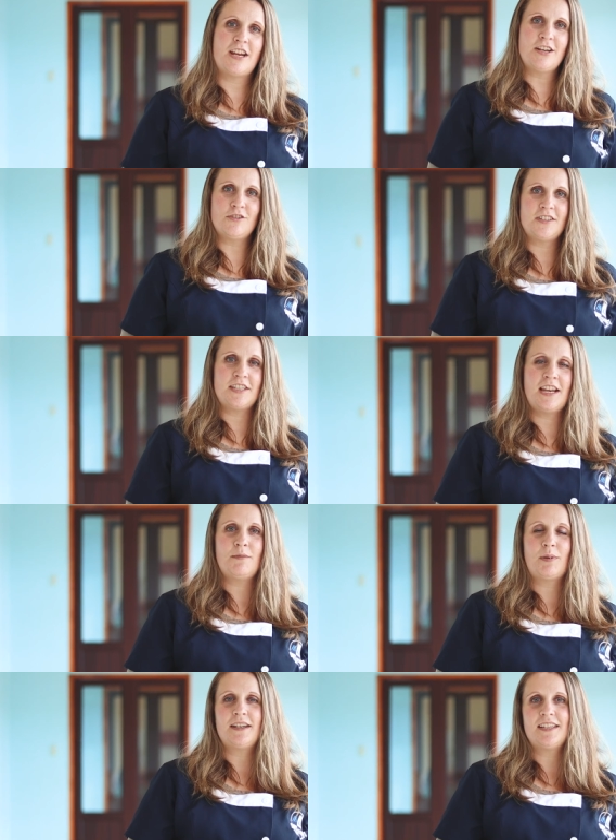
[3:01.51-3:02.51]
you're interested
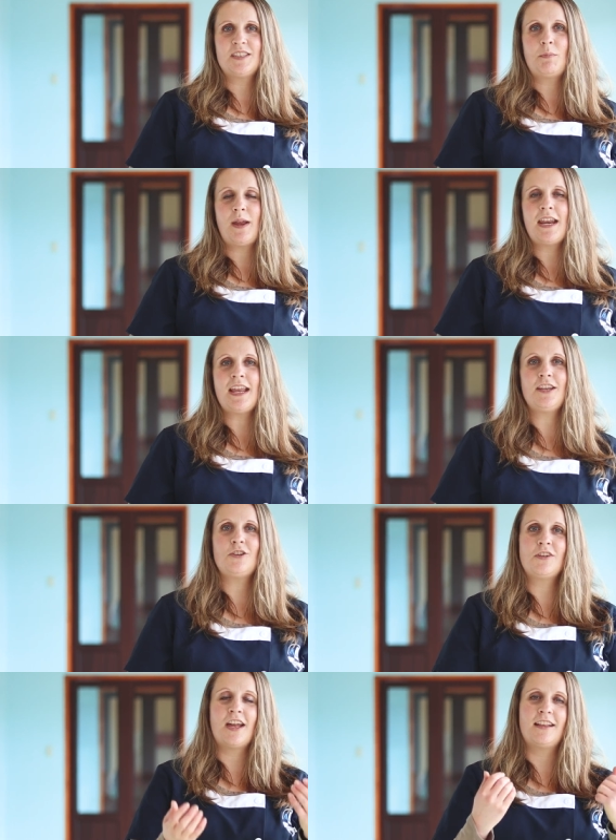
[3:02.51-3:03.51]
in
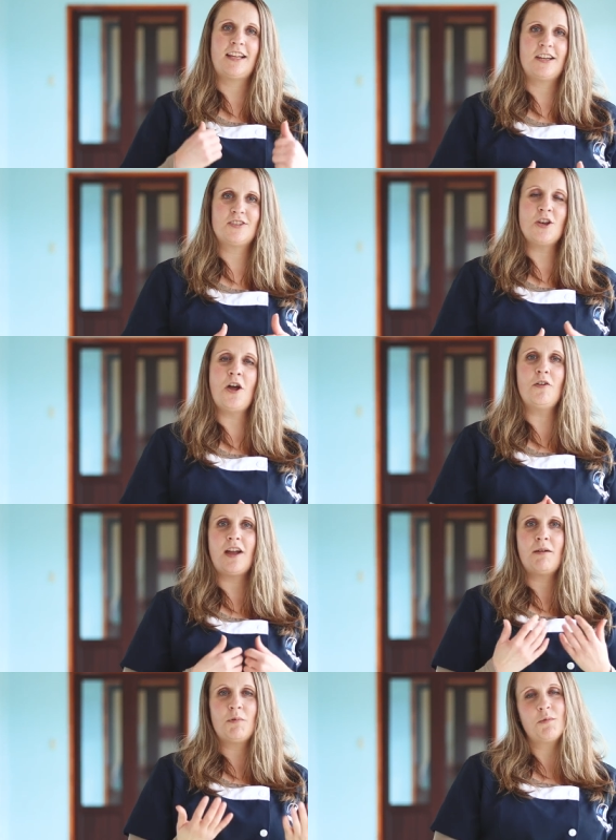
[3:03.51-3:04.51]
participating, you can let us know
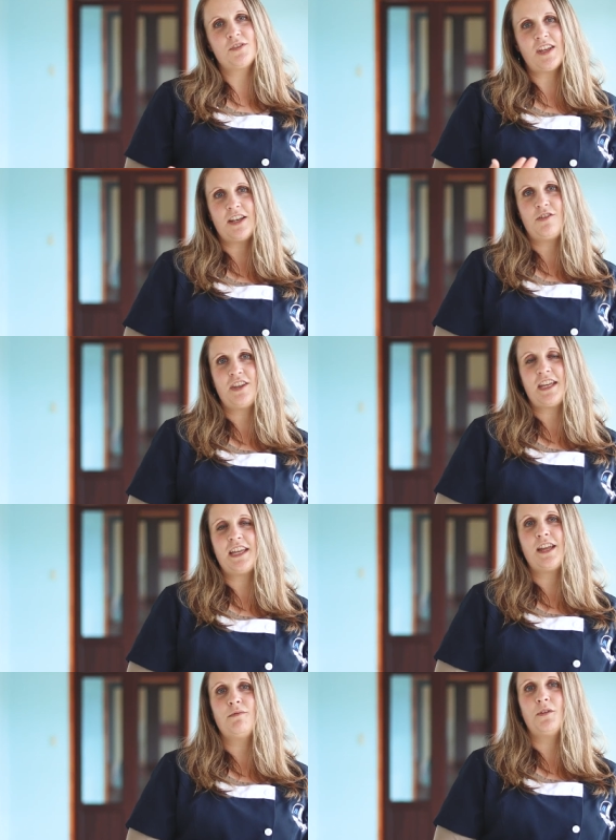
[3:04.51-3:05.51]
and we will send you
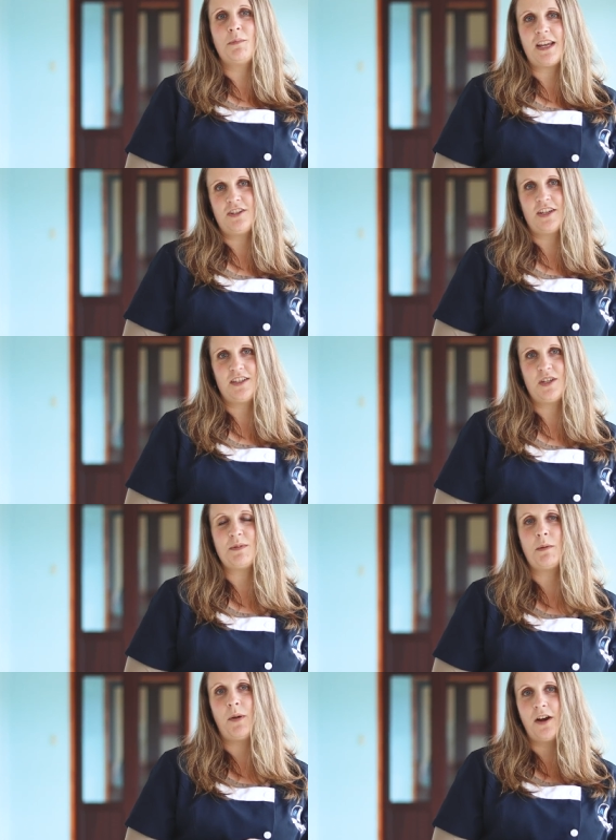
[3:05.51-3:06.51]
the information to
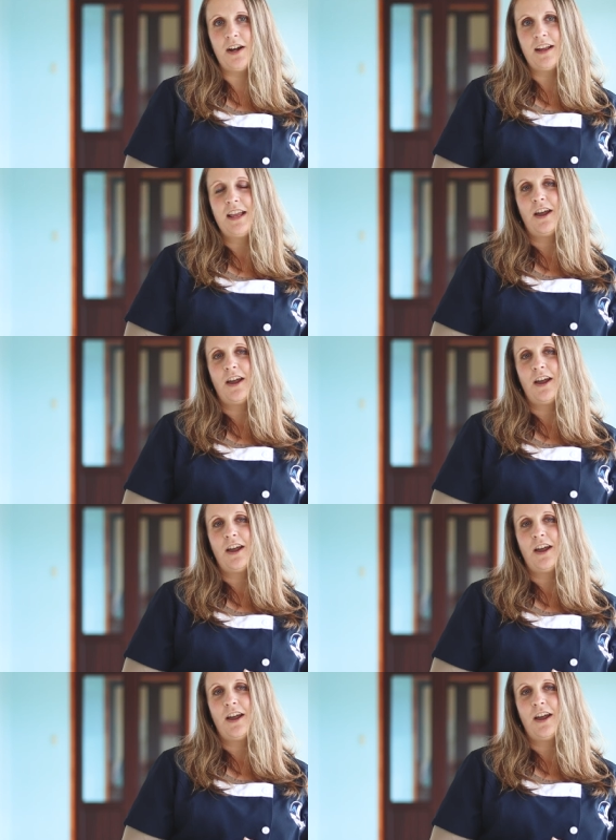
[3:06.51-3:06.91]
be a part